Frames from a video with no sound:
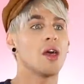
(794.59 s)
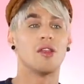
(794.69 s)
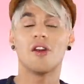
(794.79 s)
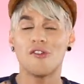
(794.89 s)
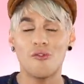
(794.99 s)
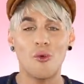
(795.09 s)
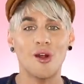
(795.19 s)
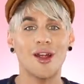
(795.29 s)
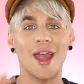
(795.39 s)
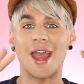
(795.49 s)

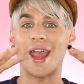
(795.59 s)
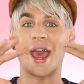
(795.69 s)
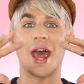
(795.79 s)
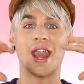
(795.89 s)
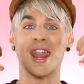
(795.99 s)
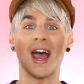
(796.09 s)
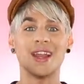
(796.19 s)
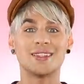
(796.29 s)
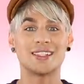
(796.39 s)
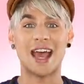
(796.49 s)
Therefore, a
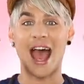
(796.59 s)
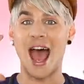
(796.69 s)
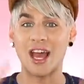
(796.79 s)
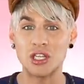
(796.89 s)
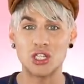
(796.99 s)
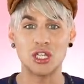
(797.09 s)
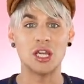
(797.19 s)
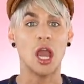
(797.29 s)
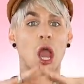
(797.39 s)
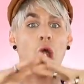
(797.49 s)
nice,
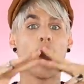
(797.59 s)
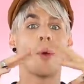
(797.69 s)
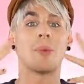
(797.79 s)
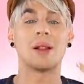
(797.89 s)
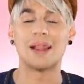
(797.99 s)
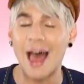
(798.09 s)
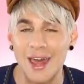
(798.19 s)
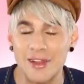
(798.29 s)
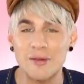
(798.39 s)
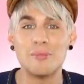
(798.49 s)
ashy,
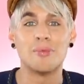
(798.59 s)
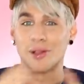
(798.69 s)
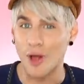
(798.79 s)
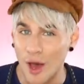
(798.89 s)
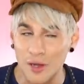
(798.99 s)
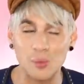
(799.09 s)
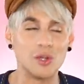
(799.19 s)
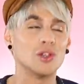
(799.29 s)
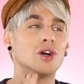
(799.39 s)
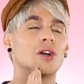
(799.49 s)
platinum blonde
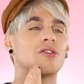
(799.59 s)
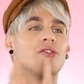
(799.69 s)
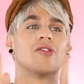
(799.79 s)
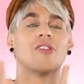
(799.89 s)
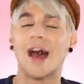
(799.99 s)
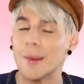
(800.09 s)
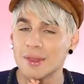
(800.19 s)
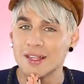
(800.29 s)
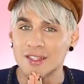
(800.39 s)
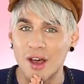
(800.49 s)
will look
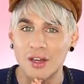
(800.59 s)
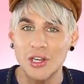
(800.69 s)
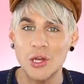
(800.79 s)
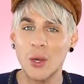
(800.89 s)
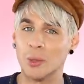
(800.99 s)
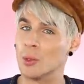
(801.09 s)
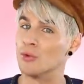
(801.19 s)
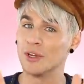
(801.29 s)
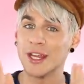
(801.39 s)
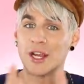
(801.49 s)
fabulous on you and
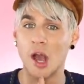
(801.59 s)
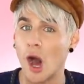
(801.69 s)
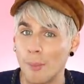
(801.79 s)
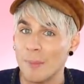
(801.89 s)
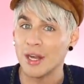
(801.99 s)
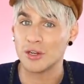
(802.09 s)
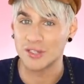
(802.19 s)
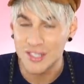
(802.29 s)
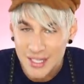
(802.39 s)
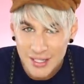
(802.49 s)
will really complement
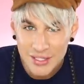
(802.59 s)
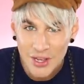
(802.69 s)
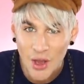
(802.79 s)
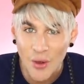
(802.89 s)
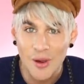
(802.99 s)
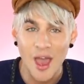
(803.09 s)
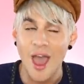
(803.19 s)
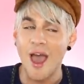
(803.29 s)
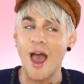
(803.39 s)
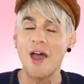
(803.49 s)
your skin tone.
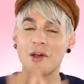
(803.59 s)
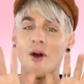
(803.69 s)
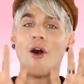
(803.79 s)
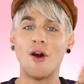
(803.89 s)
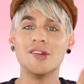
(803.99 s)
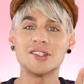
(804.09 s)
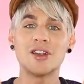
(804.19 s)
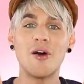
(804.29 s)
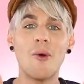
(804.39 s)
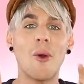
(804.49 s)
I
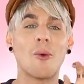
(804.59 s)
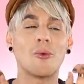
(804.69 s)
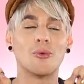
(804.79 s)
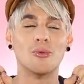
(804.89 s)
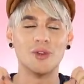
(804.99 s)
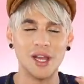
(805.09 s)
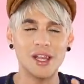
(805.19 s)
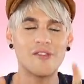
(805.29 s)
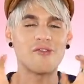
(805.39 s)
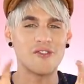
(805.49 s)
also
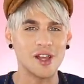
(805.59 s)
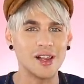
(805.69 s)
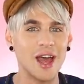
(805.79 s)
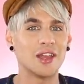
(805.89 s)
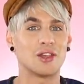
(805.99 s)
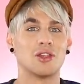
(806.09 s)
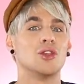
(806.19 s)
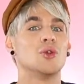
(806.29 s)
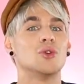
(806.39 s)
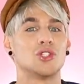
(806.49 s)
really feel like
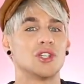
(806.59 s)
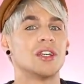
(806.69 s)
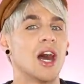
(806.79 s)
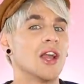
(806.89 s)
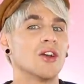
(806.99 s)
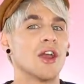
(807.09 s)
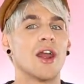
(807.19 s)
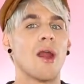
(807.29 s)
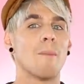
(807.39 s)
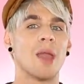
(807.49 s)
you should cut your
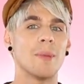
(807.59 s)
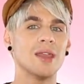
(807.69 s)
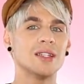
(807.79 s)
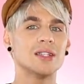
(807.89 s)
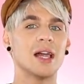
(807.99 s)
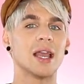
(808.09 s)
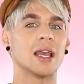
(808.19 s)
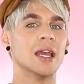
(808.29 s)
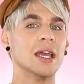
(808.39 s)
hair maybe to like